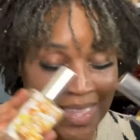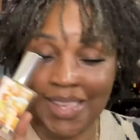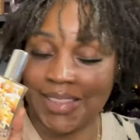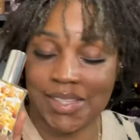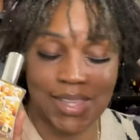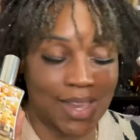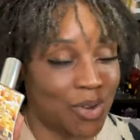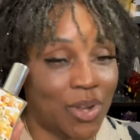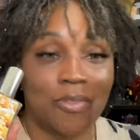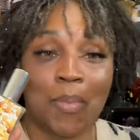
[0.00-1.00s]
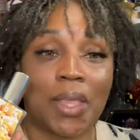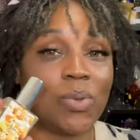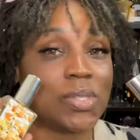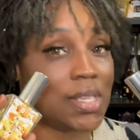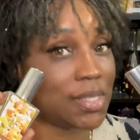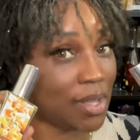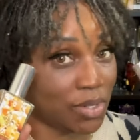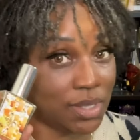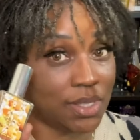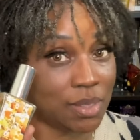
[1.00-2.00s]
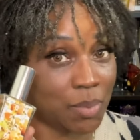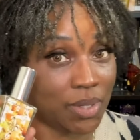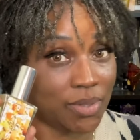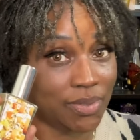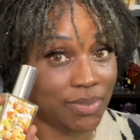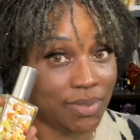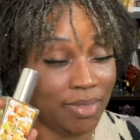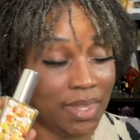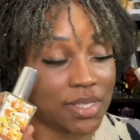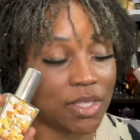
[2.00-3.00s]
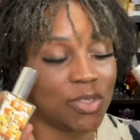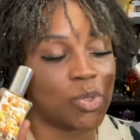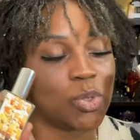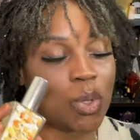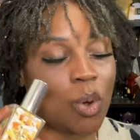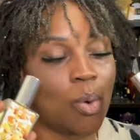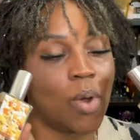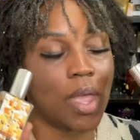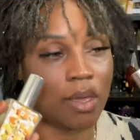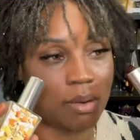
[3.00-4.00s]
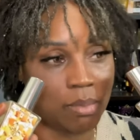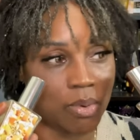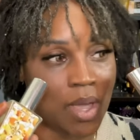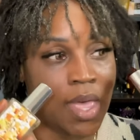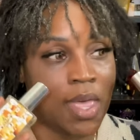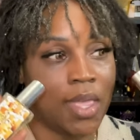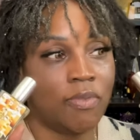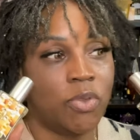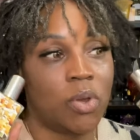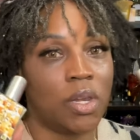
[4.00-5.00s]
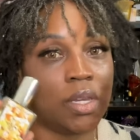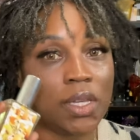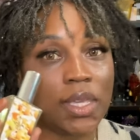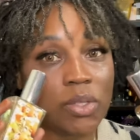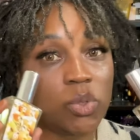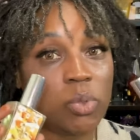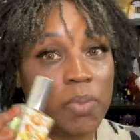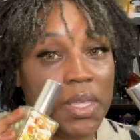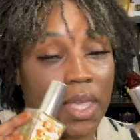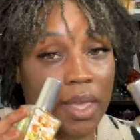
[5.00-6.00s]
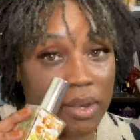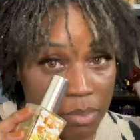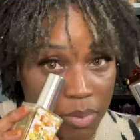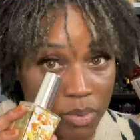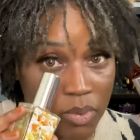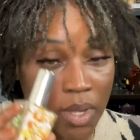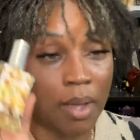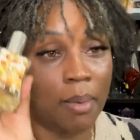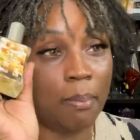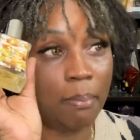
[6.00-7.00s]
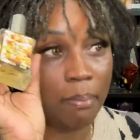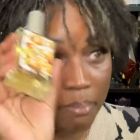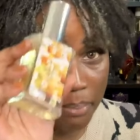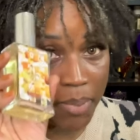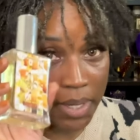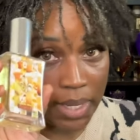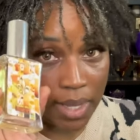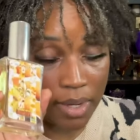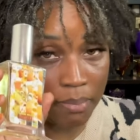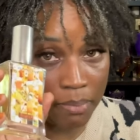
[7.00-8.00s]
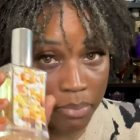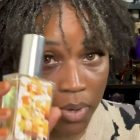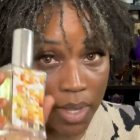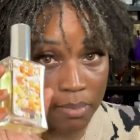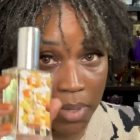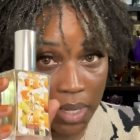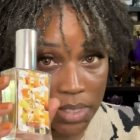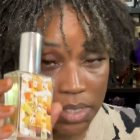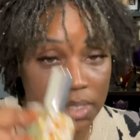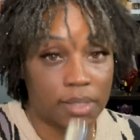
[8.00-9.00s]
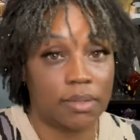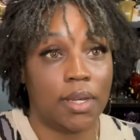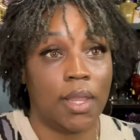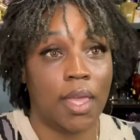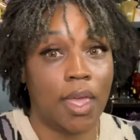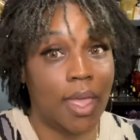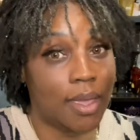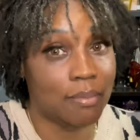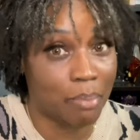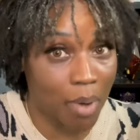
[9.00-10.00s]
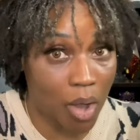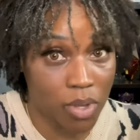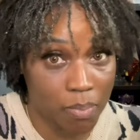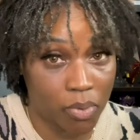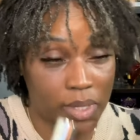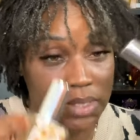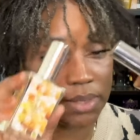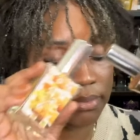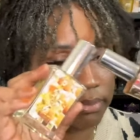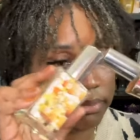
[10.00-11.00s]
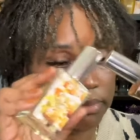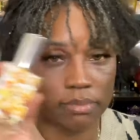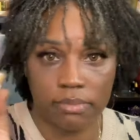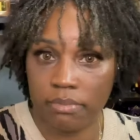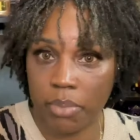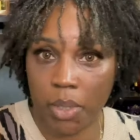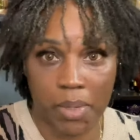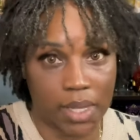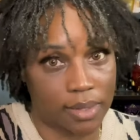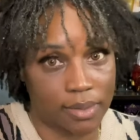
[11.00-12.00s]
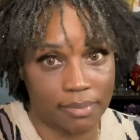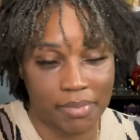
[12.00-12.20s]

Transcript: this, it don't even make no sense how good this smells. This is so edible. If you're looking to be edible, banana bread banshee and brownie points, put them together.